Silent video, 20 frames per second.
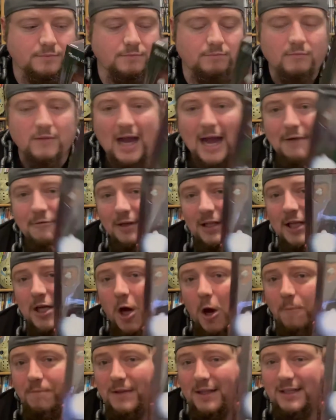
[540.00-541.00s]
I really
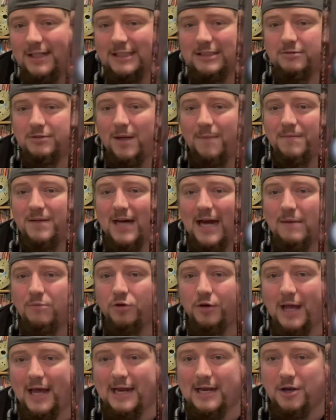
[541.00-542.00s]
hope that this sometime
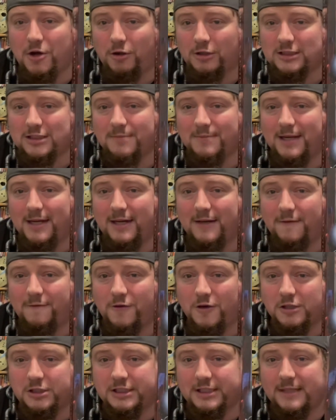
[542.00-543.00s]
will get an ultimate
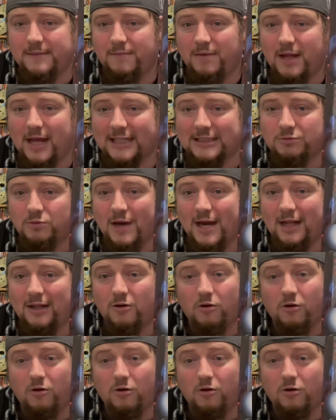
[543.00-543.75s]
version as well, or